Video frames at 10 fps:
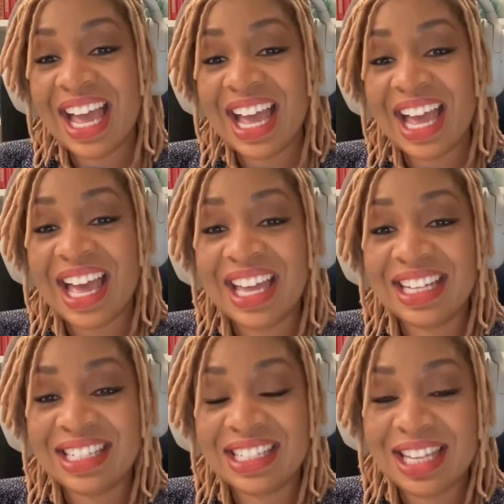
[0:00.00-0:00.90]

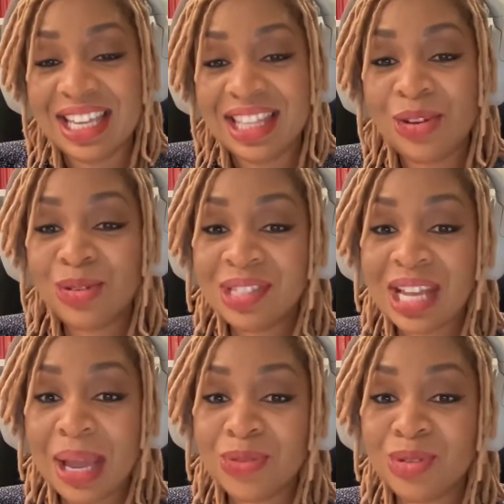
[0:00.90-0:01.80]
And in those
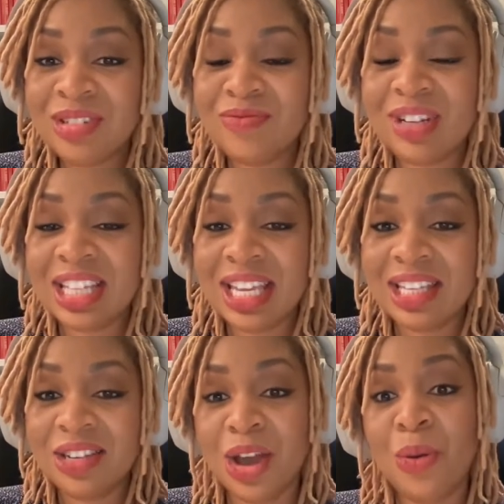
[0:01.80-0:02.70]
times, we didn't really
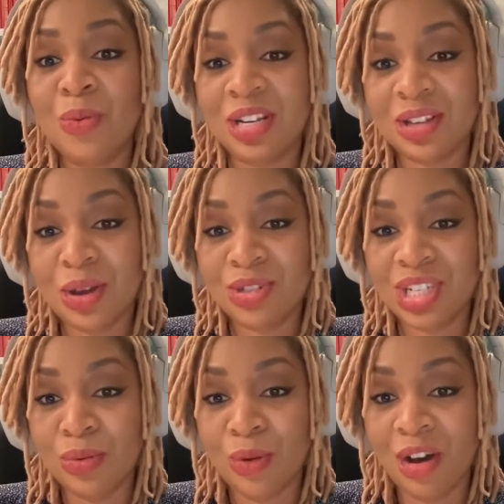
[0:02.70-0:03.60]
know what
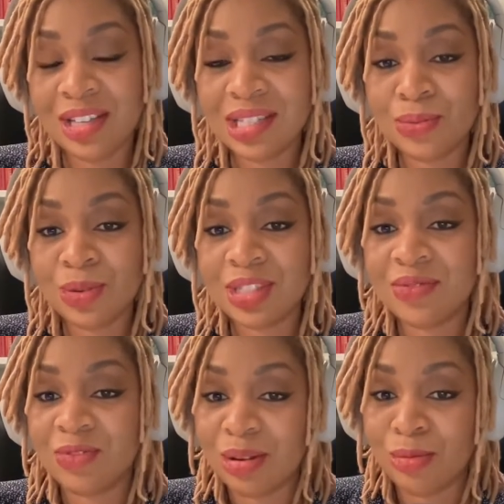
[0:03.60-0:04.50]
coaching was. It wasn't
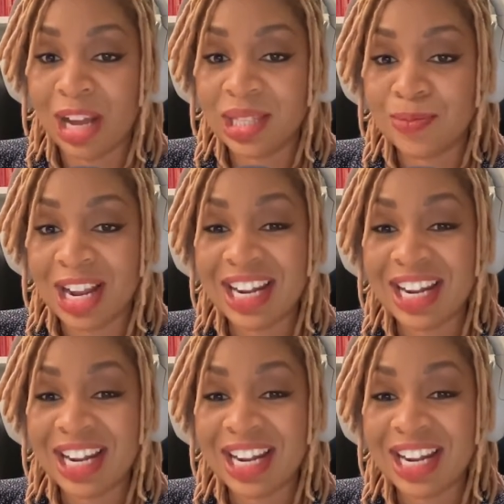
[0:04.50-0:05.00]
very widespread,